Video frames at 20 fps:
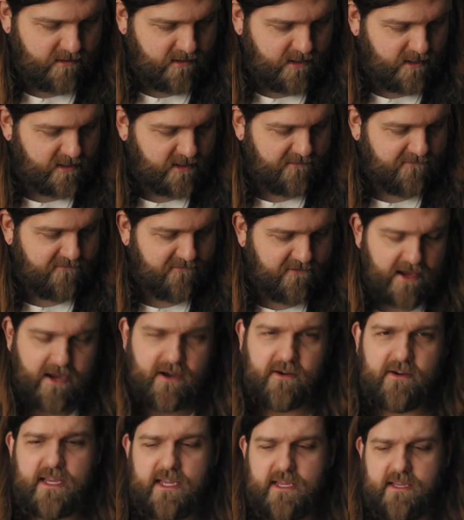is a
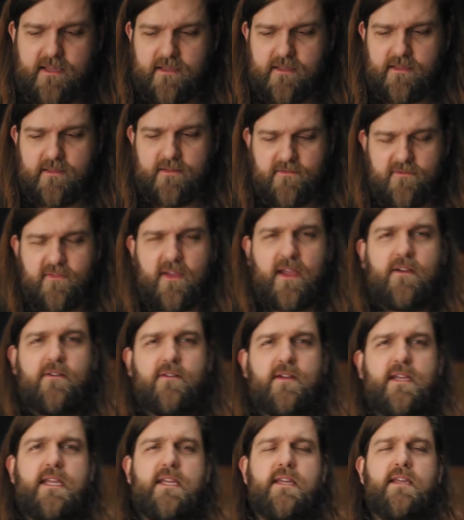very,
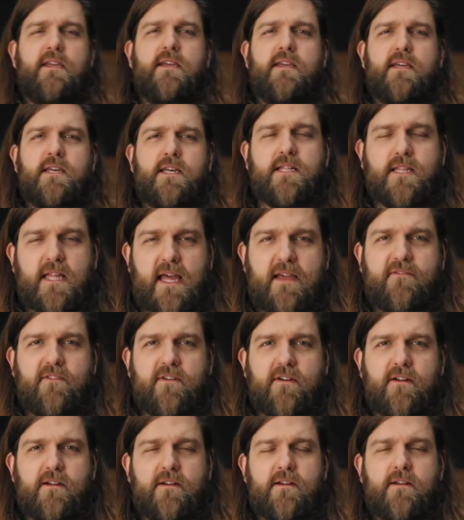very
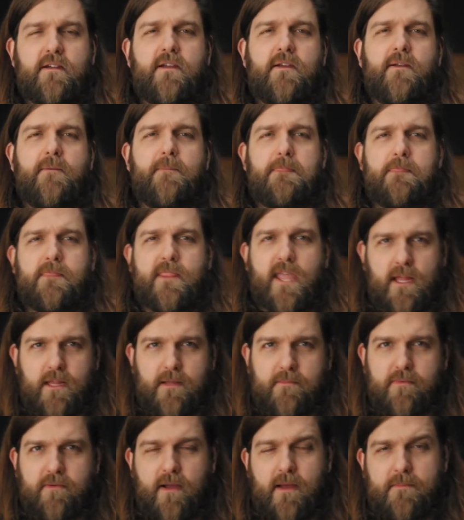clever
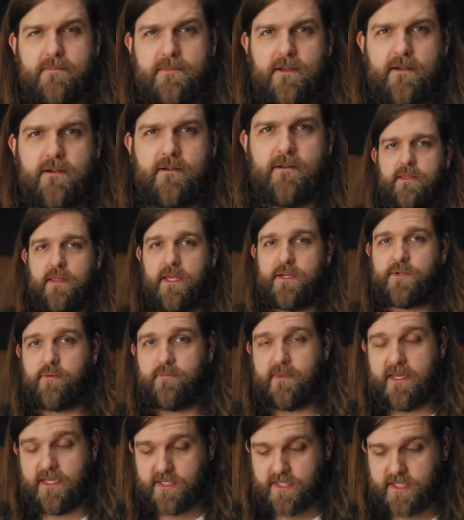teleprompter. This will
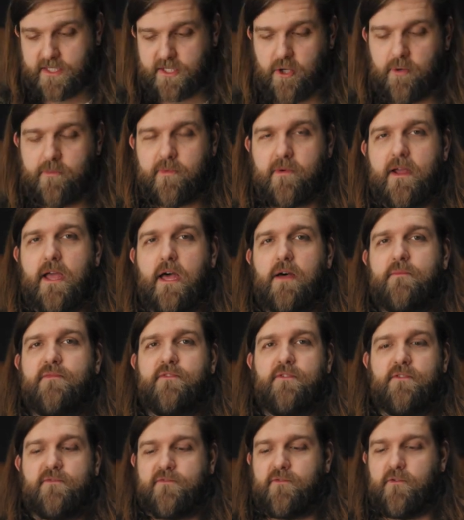be super
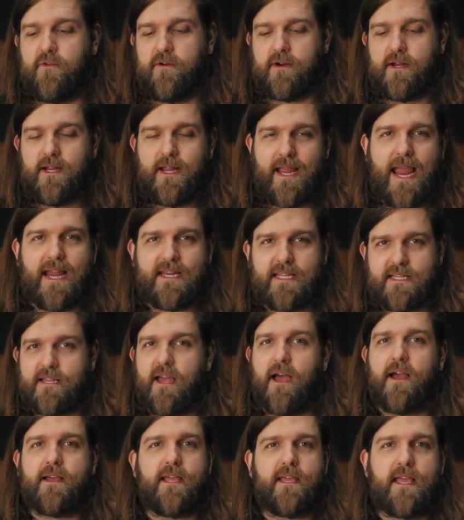helpful for any
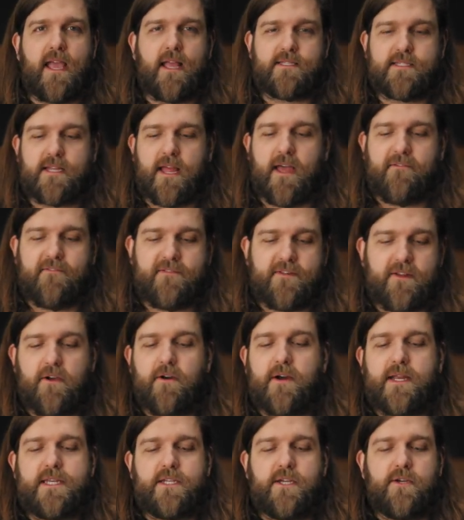talking head style
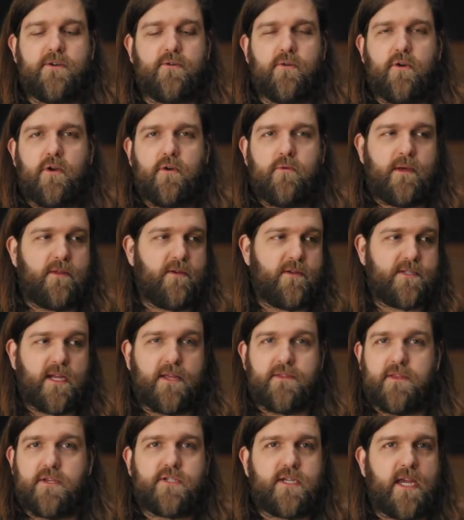video I do, whether it's
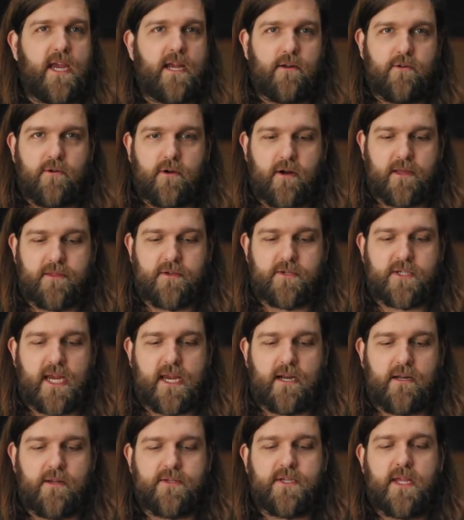on this channel or other
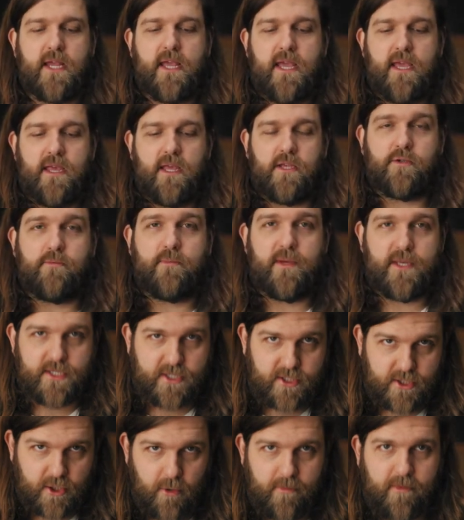channels. This will be
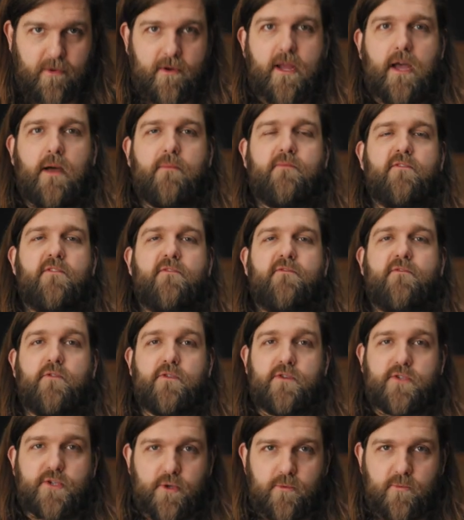super helpful
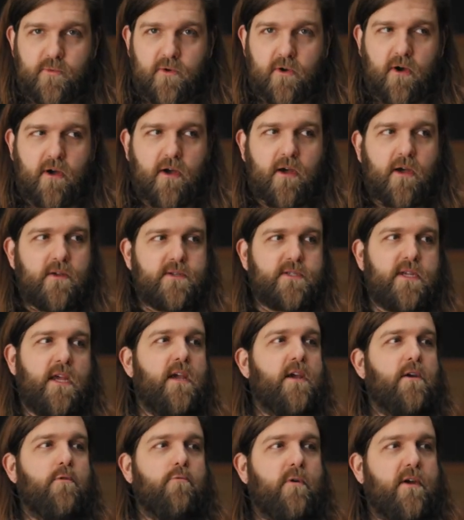for Zoom calls
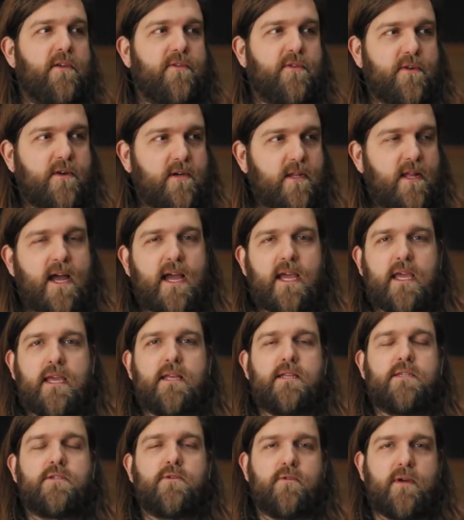with
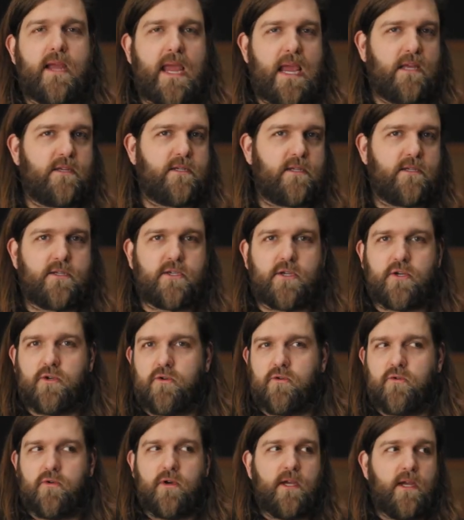clients or agents
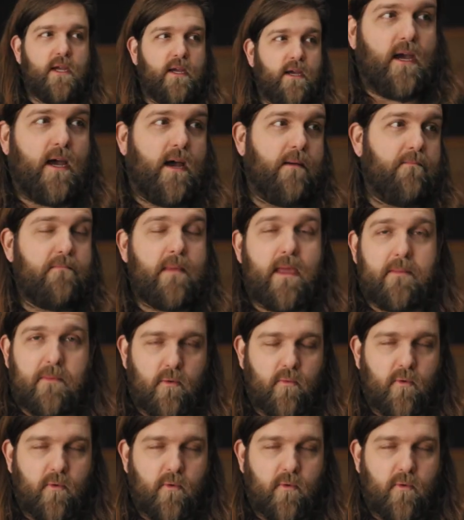who maybe